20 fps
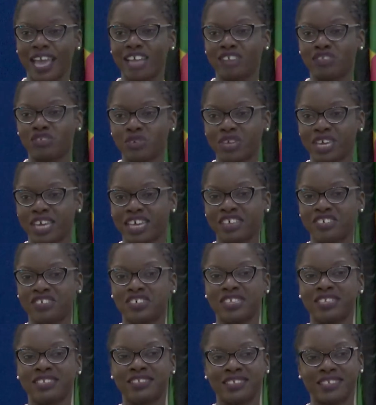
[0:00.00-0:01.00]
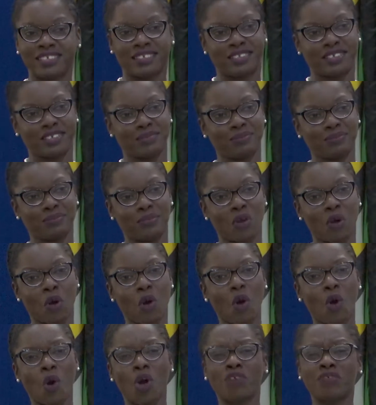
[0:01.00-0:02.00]
education system
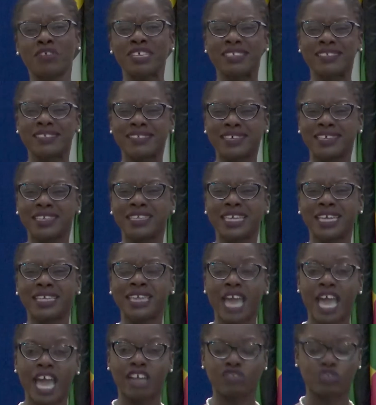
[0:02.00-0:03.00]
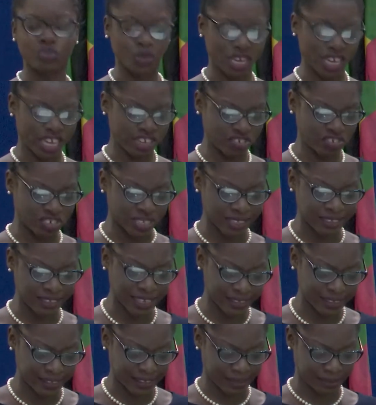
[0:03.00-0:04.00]
or resilient education
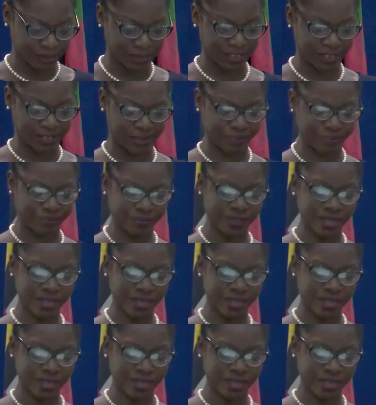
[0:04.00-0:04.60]
systems,